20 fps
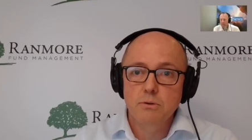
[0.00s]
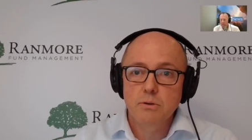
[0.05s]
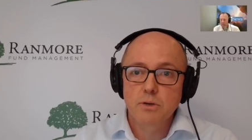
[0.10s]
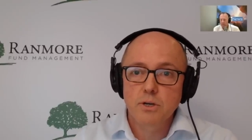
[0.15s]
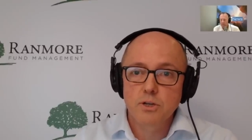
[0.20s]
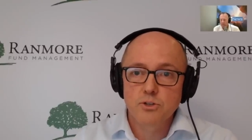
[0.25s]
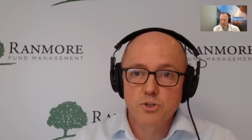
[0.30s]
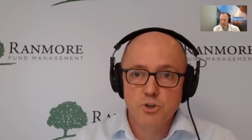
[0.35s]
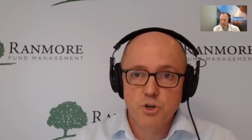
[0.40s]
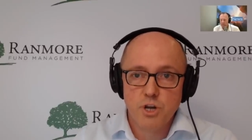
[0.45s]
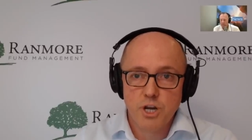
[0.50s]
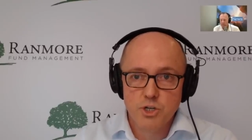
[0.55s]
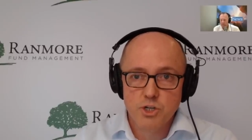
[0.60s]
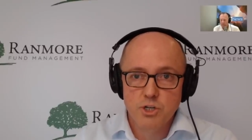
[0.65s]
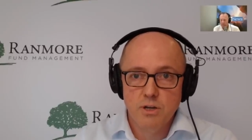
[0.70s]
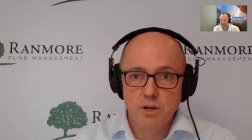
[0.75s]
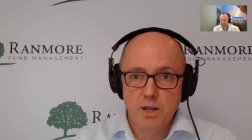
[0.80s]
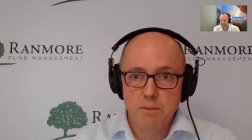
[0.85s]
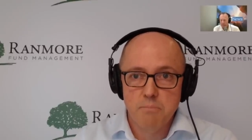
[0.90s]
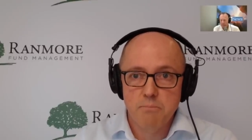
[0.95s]

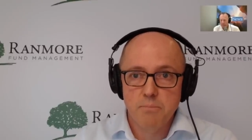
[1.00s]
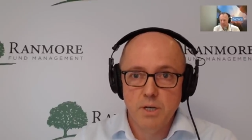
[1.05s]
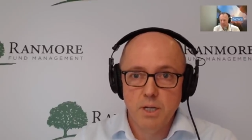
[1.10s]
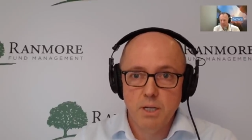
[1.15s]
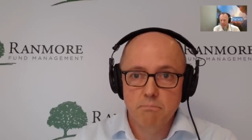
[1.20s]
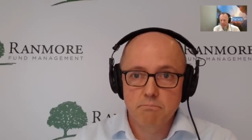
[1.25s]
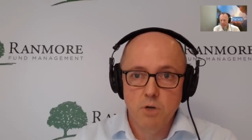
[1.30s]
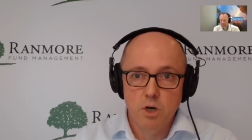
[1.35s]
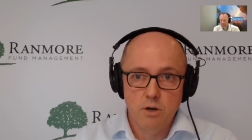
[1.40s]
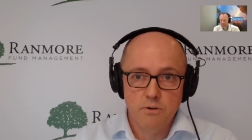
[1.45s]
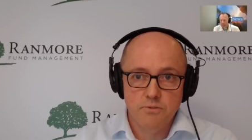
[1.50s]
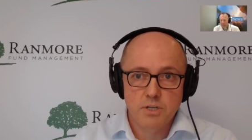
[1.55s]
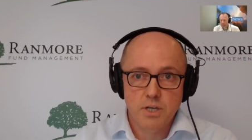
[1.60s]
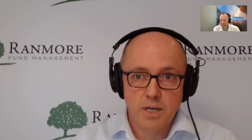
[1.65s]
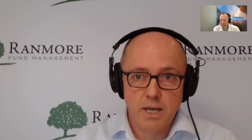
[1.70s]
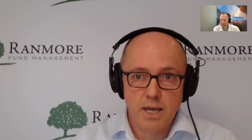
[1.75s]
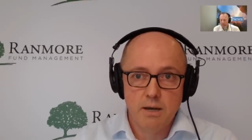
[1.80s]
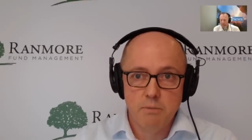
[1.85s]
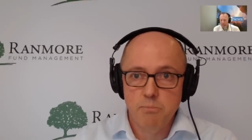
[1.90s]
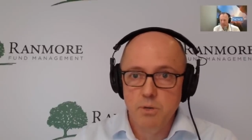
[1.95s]
construction company after
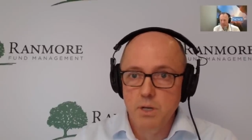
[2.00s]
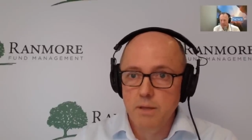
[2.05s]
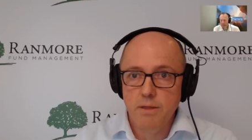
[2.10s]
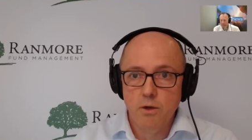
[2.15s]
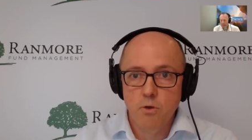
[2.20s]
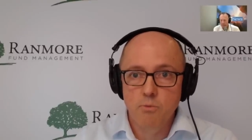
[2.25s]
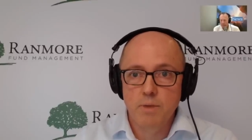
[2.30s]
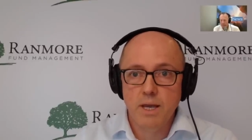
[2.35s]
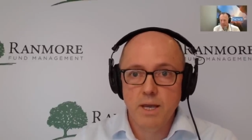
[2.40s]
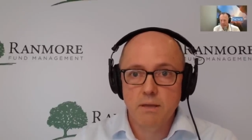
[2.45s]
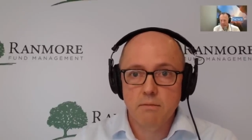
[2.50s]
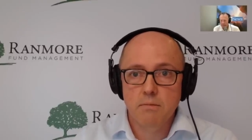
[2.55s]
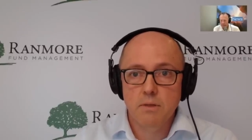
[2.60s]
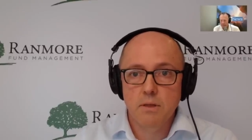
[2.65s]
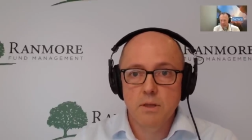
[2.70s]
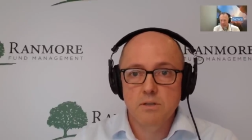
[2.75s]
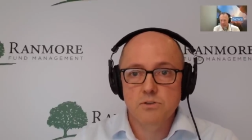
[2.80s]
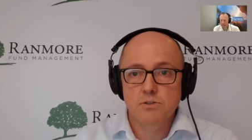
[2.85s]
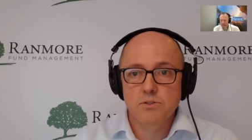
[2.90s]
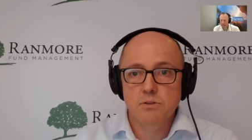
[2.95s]
Caterpillar. They all make
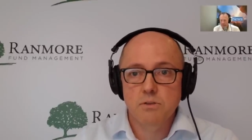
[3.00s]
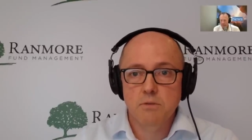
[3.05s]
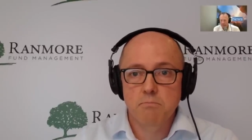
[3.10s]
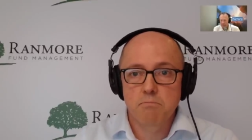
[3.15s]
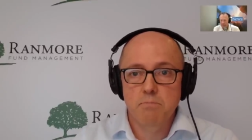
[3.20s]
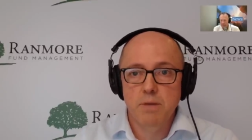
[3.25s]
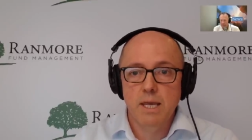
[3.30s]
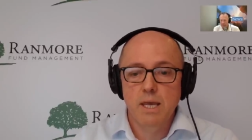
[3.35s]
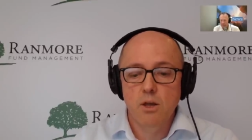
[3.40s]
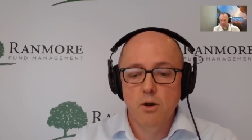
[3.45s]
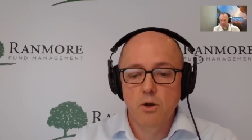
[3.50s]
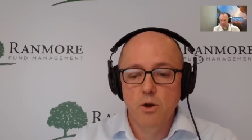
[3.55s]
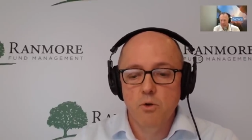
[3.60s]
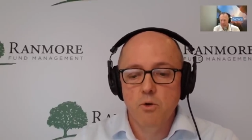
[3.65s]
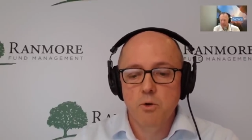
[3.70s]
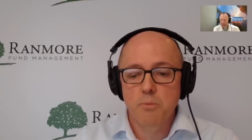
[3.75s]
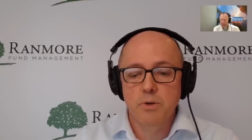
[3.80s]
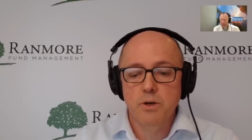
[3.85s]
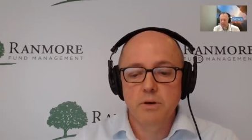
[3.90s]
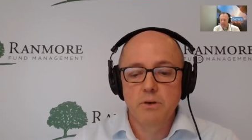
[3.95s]
those that big yellow
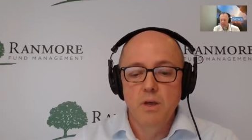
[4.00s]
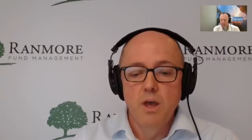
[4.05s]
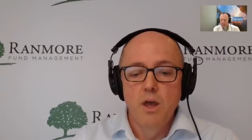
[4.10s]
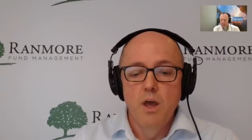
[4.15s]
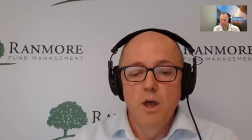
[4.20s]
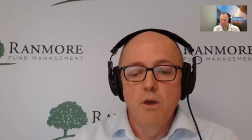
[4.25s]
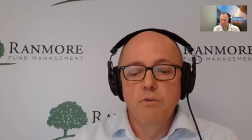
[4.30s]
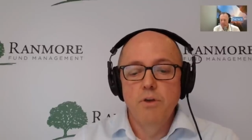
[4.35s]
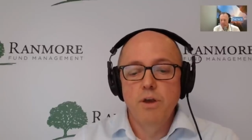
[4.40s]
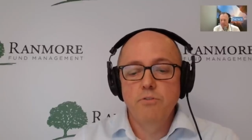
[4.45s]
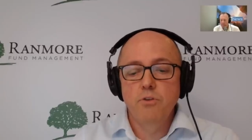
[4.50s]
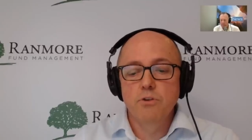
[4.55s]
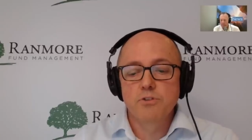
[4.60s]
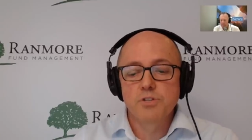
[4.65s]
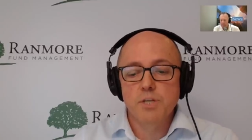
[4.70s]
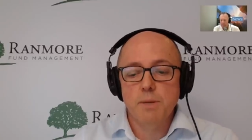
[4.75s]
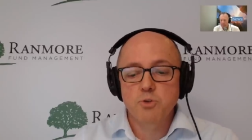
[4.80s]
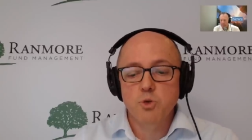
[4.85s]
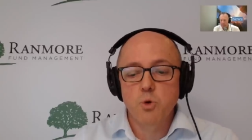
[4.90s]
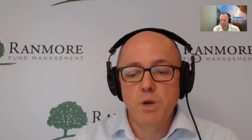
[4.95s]
equipment. Revenue is
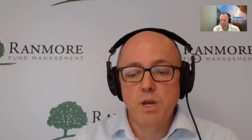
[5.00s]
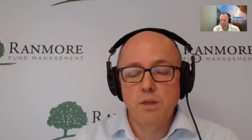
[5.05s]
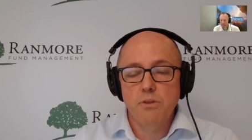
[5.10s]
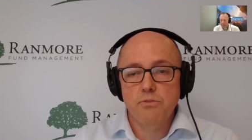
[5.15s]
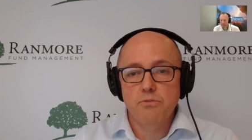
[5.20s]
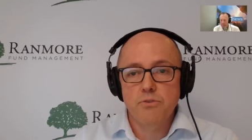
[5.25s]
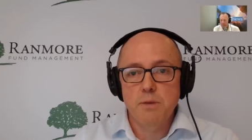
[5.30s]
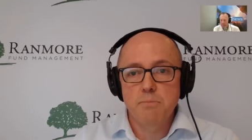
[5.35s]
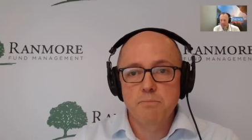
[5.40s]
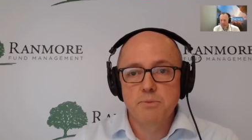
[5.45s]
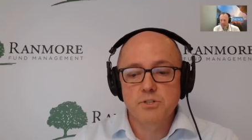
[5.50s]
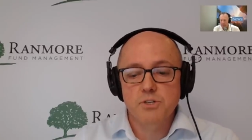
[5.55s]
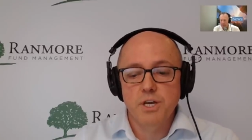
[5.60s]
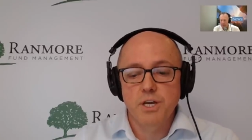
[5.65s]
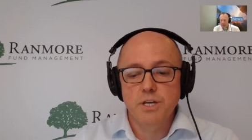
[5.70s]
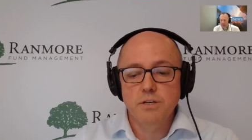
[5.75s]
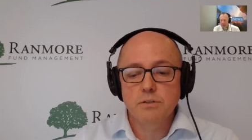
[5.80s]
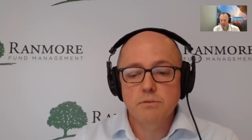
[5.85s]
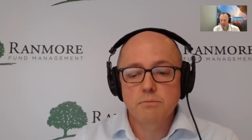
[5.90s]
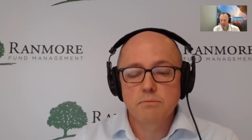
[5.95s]
up twenty three
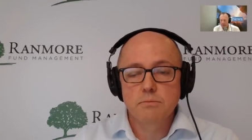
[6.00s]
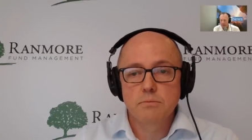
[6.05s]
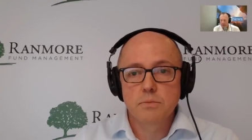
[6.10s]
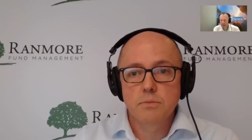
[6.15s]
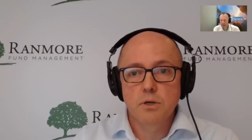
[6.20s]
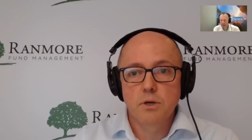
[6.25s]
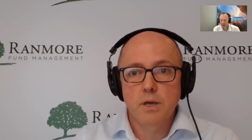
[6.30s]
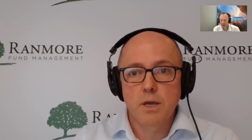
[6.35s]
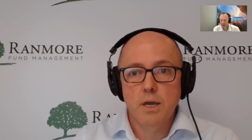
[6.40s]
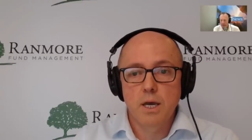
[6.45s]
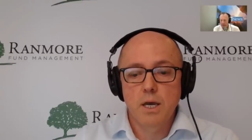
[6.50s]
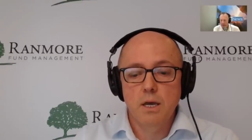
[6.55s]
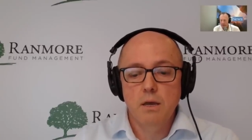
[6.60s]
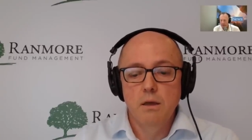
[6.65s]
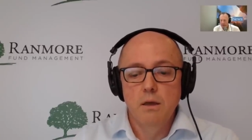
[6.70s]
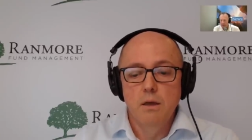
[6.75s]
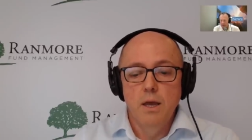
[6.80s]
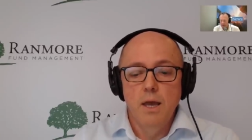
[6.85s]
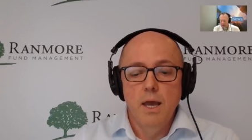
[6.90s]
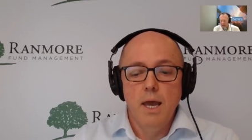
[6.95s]
percent. Okay,
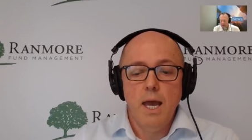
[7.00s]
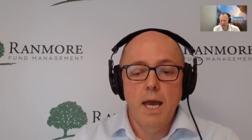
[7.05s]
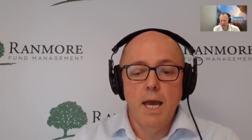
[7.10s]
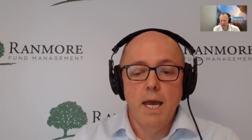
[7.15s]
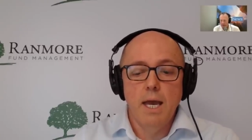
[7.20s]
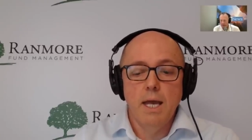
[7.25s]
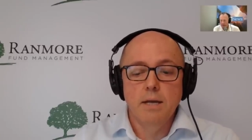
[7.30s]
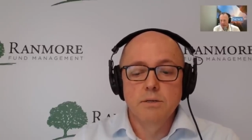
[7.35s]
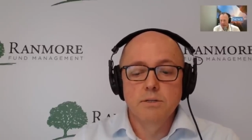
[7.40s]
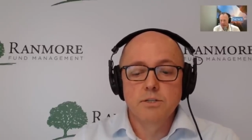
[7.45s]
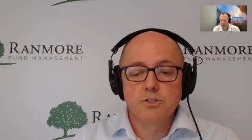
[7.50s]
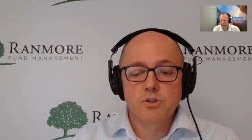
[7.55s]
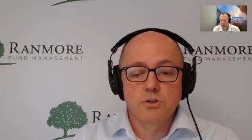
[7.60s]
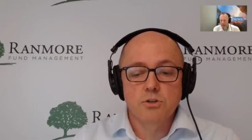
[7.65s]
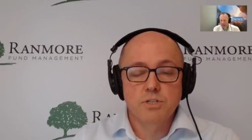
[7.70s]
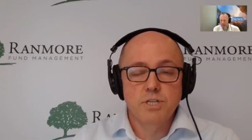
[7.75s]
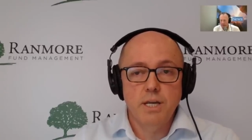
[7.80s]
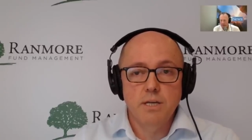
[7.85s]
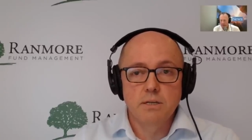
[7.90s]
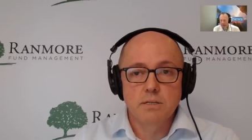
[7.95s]
and it's on
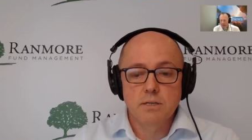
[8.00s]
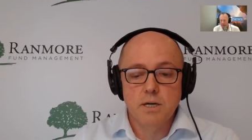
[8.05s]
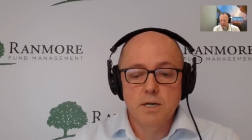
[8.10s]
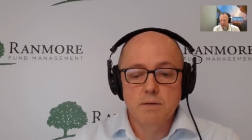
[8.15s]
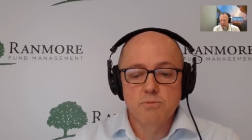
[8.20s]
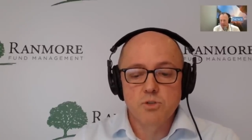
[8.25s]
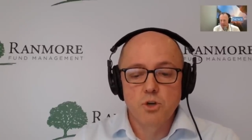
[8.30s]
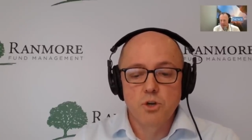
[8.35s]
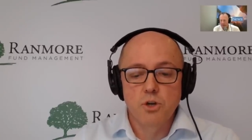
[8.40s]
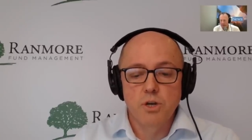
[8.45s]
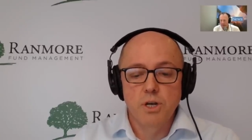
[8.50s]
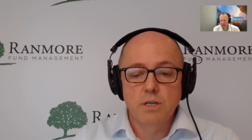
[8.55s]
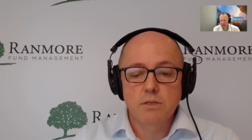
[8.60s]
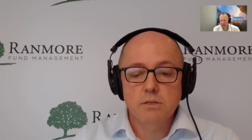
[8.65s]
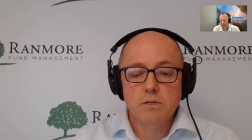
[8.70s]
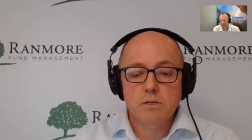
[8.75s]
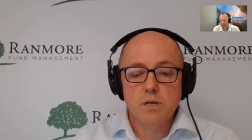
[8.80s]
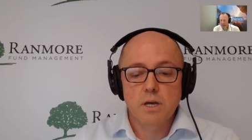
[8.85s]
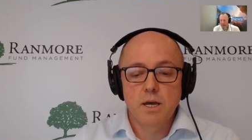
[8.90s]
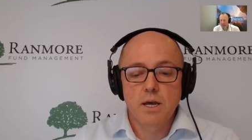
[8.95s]
ten times
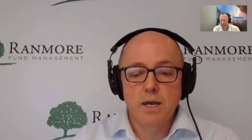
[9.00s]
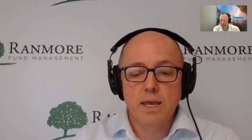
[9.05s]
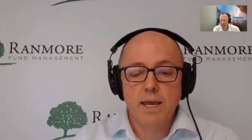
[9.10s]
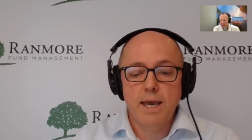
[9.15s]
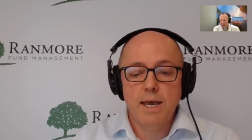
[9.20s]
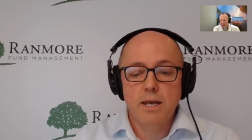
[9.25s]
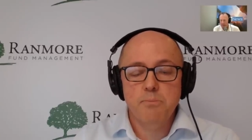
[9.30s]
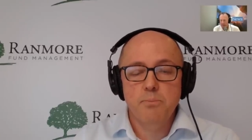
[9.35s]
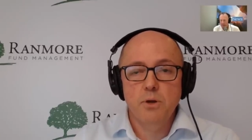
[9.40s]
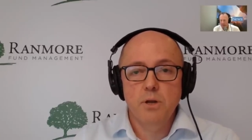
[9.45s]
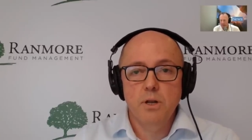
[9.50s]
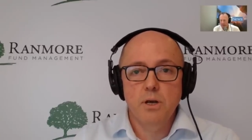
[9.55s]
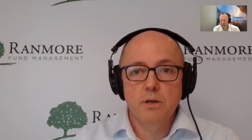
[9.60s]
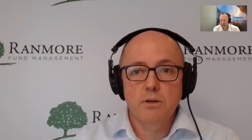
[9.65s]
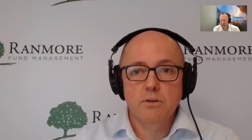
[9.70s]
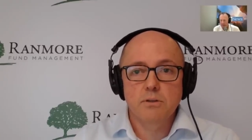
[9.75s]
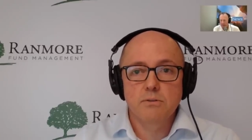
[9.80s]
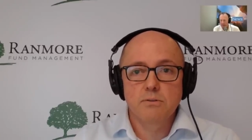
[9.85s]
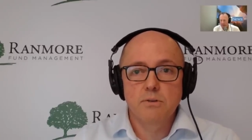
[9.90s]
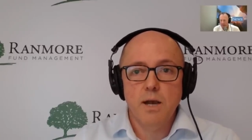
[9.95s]
earnings. Uh,
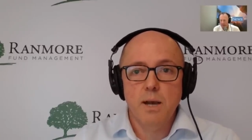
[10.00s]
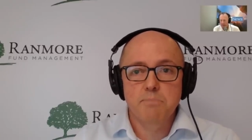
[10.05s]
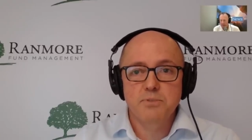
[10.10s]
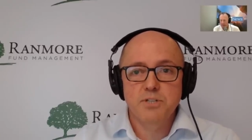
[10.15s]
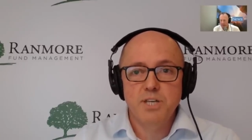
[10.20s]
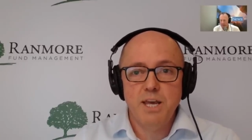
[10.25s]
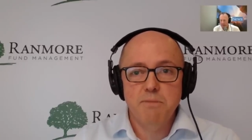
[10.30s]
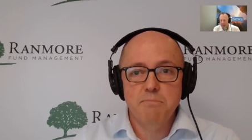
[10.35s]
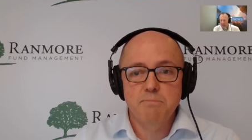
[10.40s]
Caterpillar up ten